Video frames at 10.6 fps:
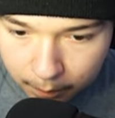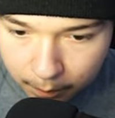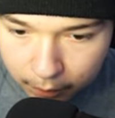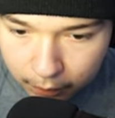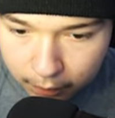
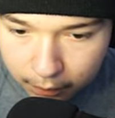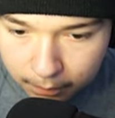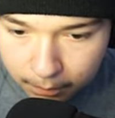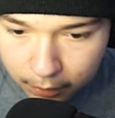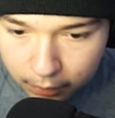Boom,
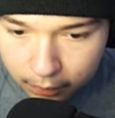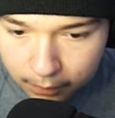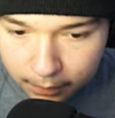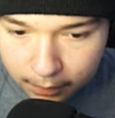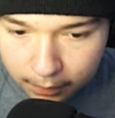
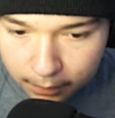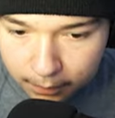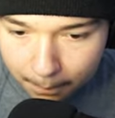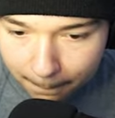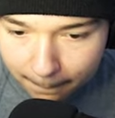
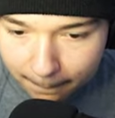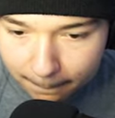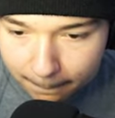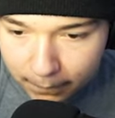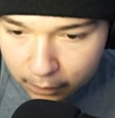
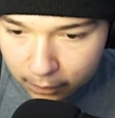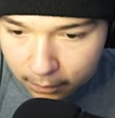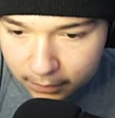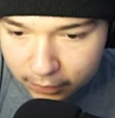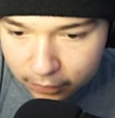boom,
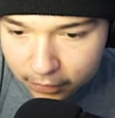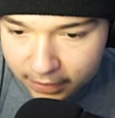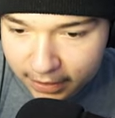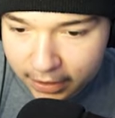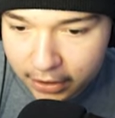boom. Ooh,
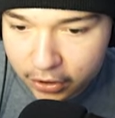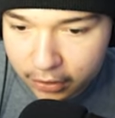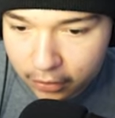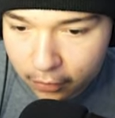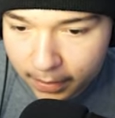it's gonna touch.
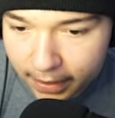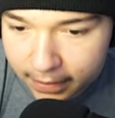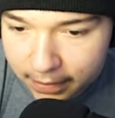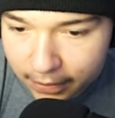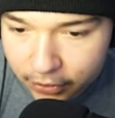Oh my
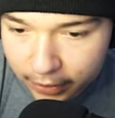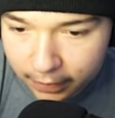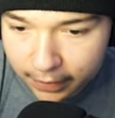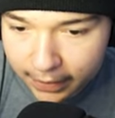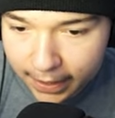God, it's touching.
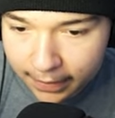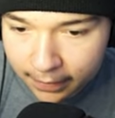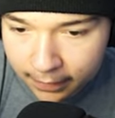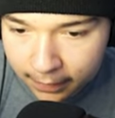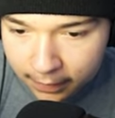Look at that.
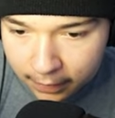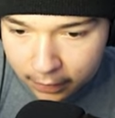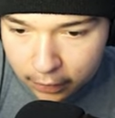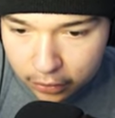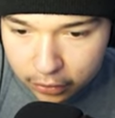
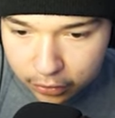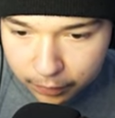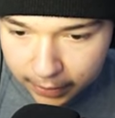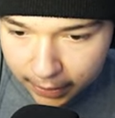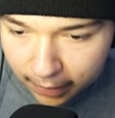Ooh
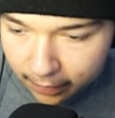wee.